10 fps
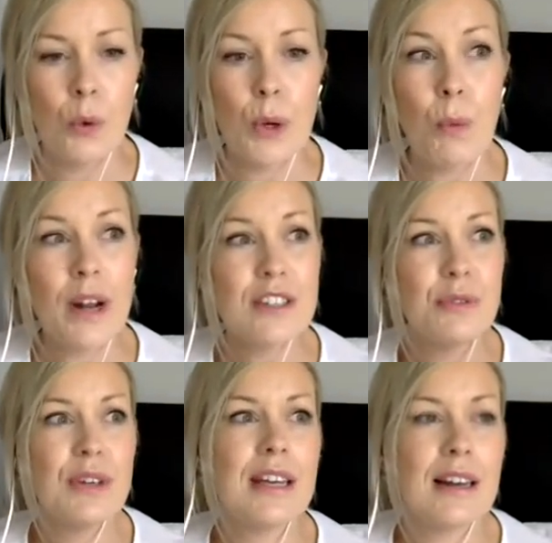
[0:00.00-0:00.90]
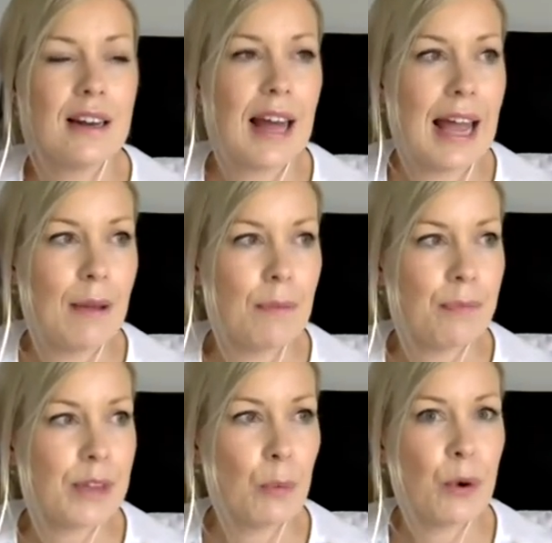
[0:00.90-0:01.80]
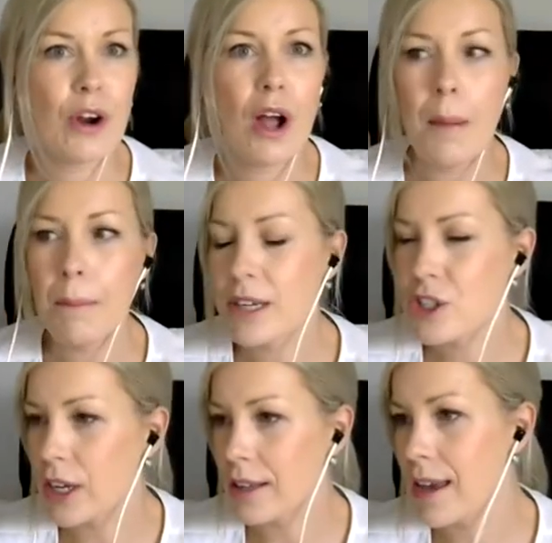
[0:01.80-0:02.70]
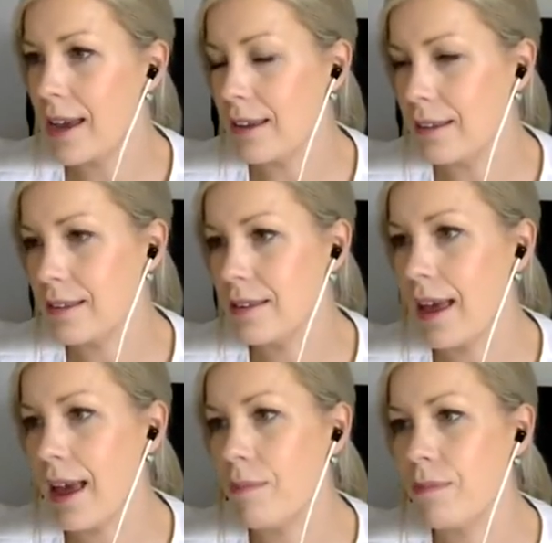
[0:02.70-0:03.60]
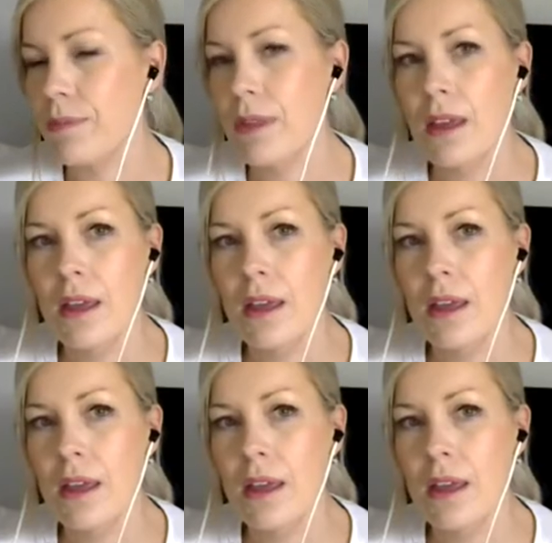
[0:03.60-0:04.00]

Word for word: we want to feel um, that we're accomplishing things um,